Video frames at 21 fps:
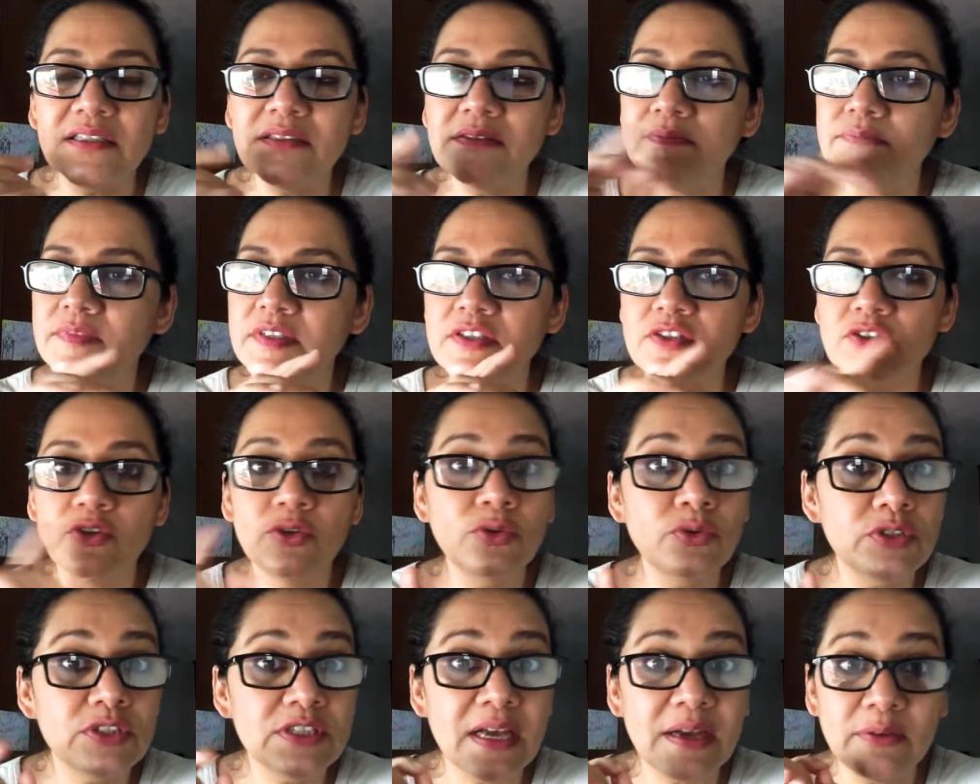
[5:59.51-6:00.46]
there's no
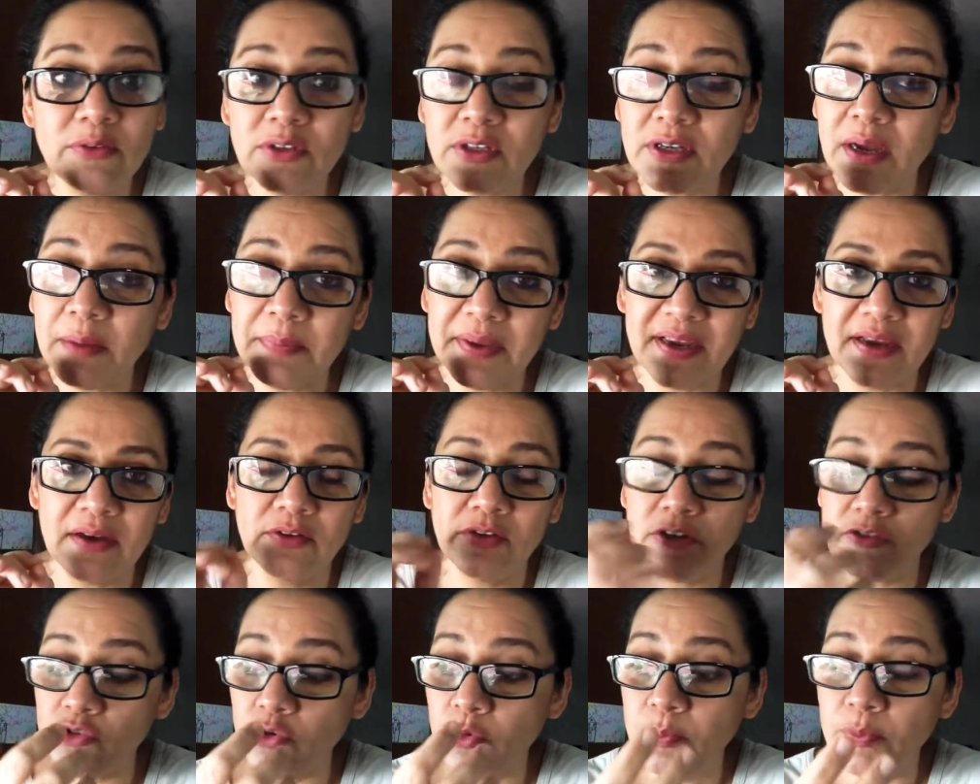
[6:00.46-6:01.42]
sound coming out.
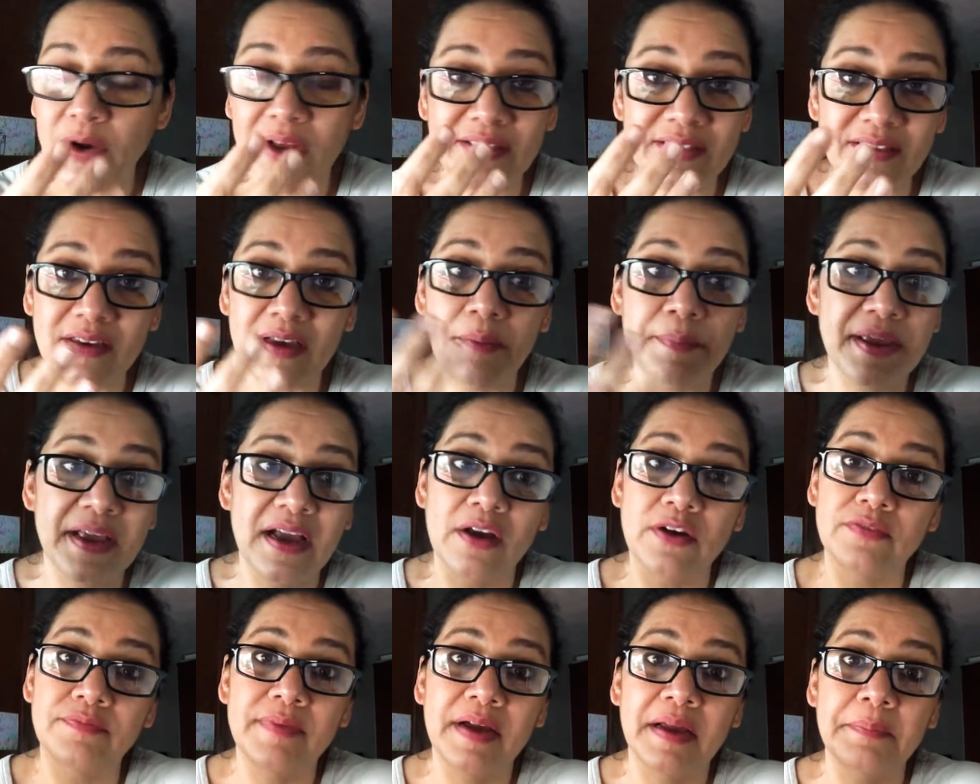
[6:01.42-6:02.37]
There's no breath coming out
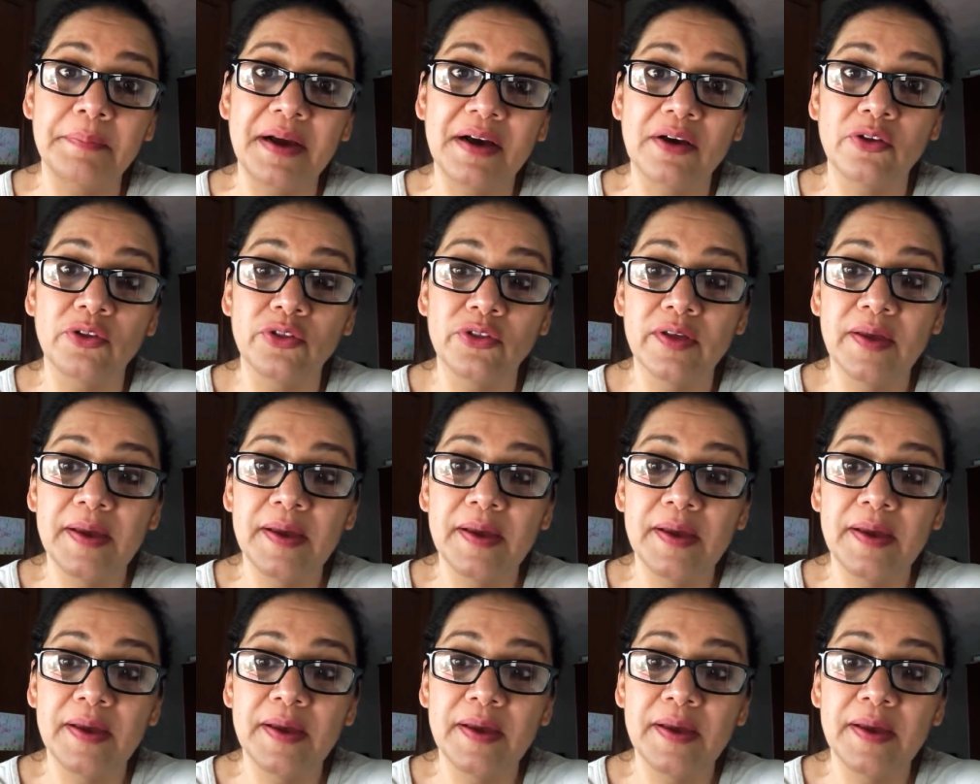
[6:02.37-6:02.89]
of my mouth.